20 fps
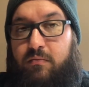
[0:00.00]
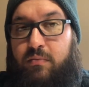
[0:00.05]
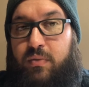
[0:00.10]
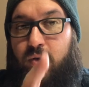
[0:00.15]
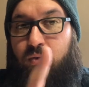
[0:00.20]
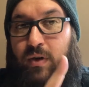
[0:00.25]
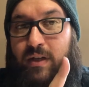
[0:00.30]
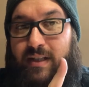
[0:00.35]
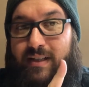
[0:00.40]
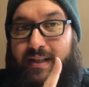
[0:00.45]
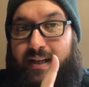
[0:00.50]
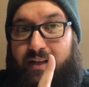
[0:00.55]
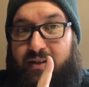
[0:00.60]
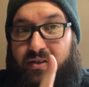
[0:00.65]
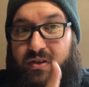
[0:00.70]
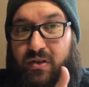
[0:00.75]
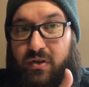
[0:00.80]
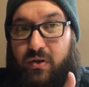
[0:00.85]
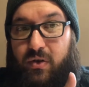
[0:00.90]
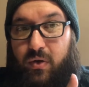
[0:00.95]
But once they
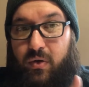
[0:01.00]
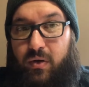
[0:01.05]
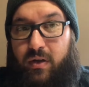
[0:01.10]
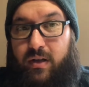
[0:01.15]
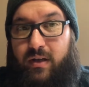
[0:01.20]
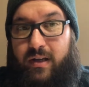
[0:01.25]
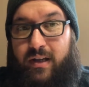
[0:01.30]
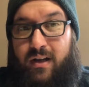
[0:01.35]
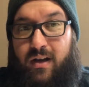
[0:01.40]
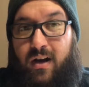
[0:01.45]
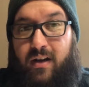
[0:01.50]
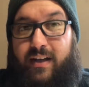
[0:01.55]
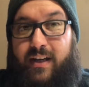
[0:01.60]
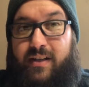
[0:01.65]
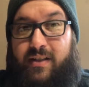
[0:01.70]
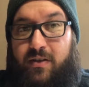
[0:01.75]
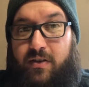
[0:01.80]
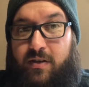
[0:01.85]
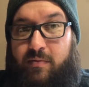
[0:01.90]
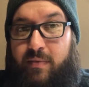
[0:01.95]
do, and
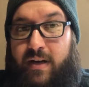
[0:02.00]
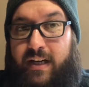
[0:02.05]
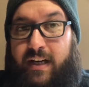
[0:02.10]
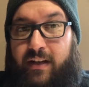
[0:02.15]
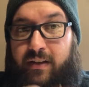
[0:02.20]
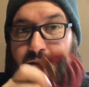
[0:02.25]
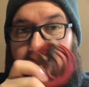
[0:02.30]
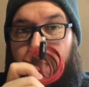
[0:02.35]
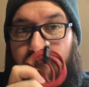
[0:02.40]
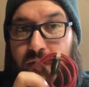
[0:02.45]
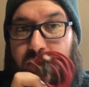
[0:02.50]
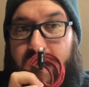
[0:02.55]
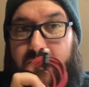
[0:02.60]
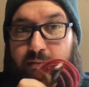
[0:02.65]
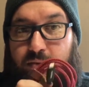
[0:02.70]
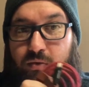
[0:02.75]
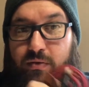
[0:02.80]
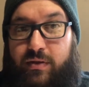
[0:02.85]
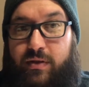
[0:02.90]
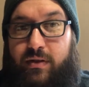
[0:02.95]
Aukey starts making their own
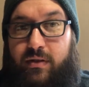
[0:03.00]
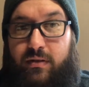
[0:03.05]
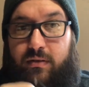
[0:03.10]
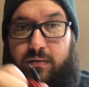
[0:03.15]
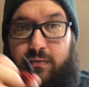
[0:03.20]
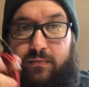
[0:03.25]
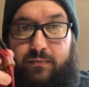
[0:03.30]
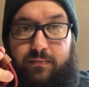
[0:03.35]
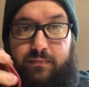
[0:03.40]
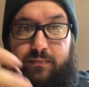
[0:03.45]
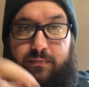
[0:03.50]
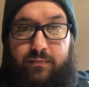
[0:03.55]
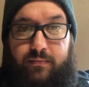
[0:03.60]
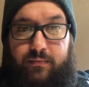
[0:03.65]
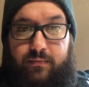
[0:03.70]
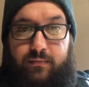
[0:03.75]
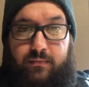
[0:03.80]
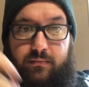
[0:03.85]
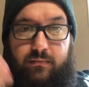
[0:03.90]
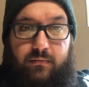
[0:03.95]
cables,
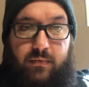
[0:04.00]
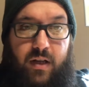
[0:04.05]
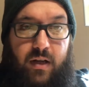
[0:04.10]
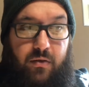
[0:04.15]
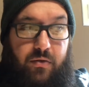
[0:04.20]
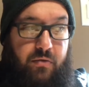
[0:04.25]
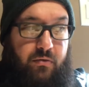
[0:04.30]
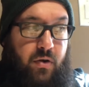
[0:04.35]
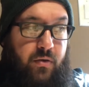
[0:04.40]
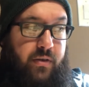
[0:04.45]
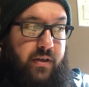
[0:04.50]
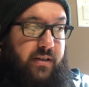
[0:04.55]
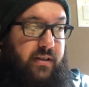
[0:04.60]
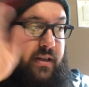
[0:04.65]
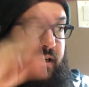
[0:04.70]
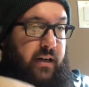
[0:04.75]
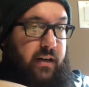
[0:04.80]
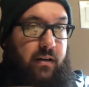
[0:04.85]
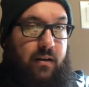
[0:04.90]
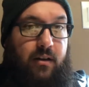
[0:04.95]
I'll throw this
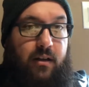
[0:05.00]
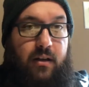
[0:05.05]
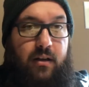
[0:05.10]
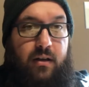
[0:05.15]
thing